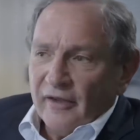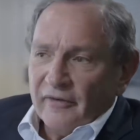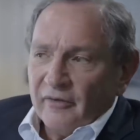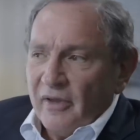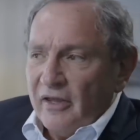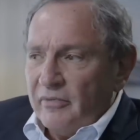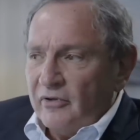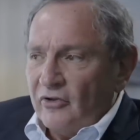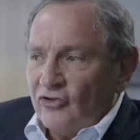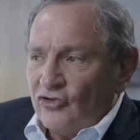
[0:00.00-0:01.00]
there may have
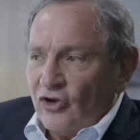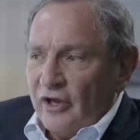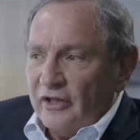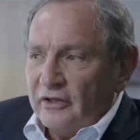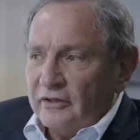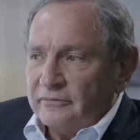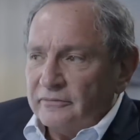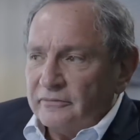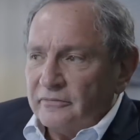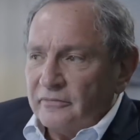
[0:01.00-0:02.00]
been the
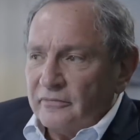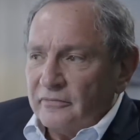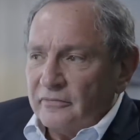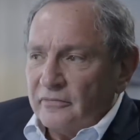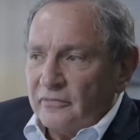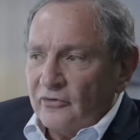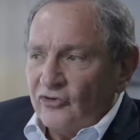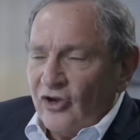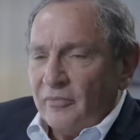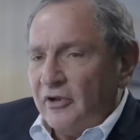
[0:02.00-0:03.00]

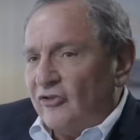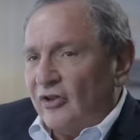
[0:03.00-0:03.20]
China-Japanese